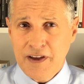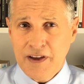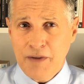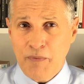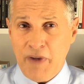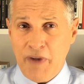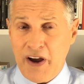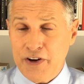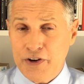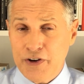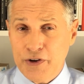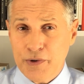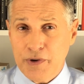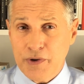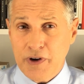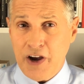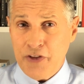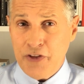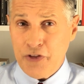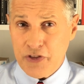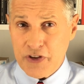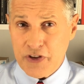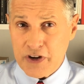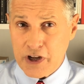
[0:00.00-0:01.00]
Mind you,
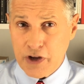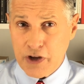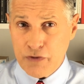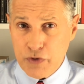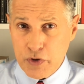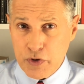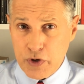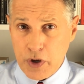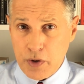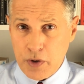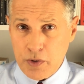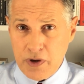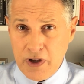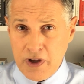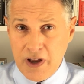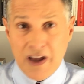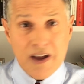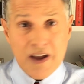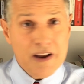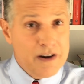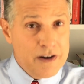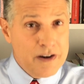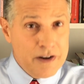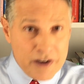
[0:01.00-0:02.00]
other than Cavuto,
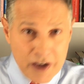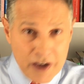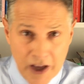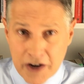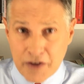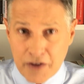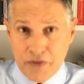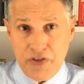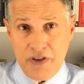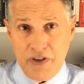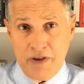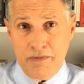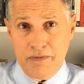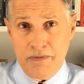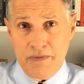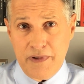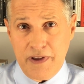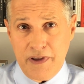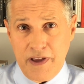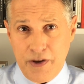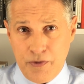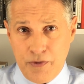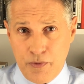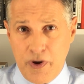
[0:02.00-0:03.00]
none of them
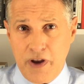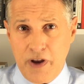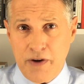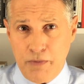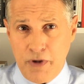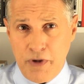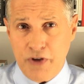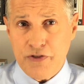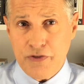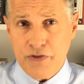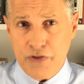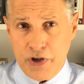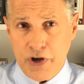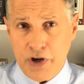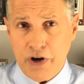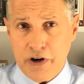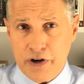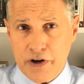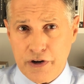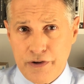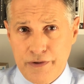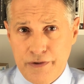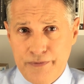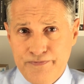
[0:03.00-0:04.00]
had read much of the
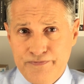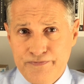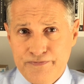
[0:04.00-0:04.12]
article.